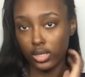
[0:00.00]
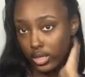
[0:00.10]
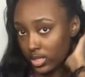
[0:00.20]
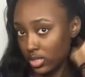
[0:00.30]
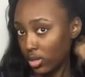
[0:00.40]

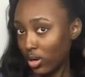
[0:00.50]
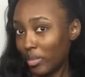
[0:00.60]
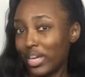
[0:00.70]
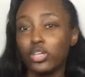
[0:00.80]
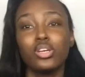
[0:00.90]
There's no, I
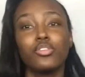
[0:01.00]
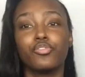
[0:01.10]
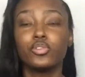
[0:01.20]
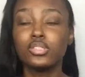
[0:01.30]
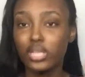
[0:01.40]
mean, you get a
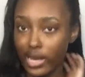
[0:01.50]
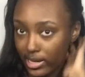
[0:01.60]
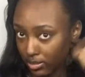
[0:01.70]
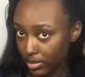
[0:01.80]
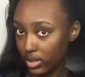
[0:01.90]
few
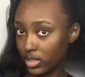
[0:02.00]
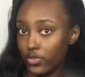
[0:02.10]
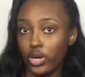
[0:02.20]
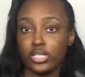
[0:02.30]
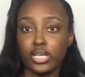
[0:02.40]
snags, but as
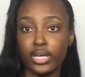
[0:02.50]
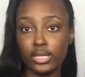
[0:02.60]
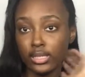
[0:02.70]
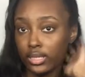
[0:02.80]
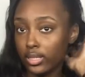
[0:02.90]
far as
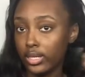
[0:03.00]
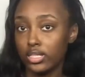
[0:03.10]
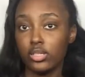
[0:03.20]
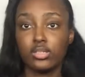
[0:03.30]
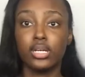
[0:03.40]
tangling,
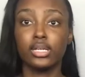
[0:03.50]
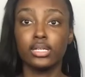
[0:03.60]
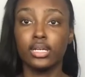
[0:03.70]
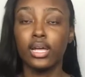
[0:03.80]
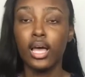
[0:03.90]
there's no
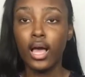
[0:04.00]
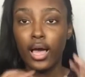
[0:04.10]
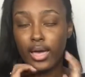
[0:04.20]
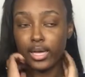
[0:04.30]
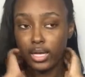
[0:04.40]
tangling.
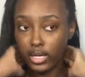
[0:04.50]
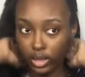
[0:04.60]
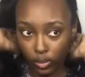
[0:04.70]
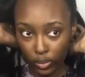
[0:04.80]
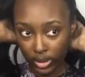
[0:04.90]

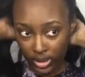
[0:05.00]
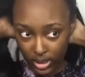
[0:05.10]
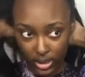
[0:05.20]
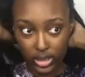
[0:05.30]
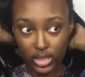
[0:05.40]
And one
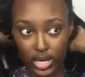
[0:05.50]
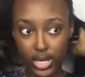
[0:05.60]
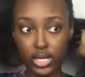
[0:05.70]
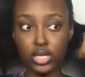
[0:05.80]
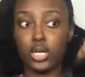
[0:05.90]
thing
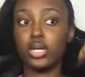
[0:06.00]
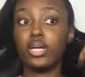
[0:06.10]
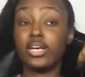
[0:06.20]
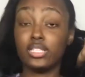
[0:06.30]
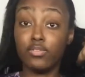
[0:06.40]
that,
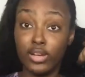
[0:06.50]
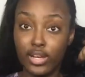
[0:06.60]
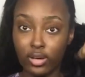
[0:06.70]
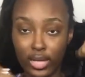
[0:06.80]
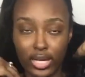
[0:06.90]
as of
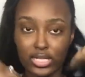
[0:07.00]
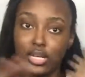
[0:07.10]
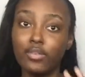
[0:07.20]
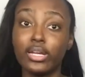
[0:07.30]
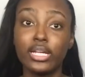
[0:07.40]
now, like I said,
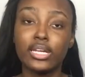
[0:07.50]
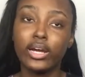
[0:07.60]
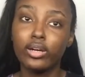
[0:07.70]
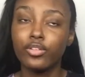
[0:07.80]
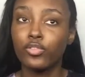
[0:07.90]
I've only had the
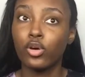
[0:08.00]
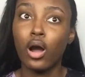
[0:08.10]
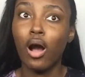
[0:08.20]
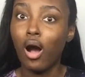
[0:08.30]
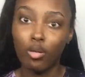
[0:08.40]
hair in for
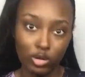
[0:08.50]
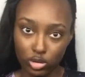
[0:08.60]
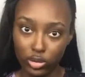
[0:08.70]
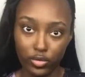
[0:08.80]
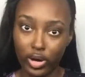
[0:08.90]

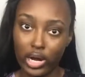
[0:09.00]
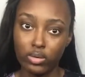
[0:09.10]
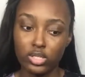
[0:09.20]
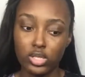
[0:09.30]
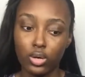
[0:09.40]
almost 24
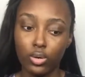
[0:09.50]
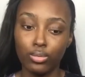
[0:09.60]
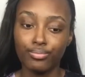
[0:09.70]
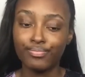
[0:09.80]
hours, so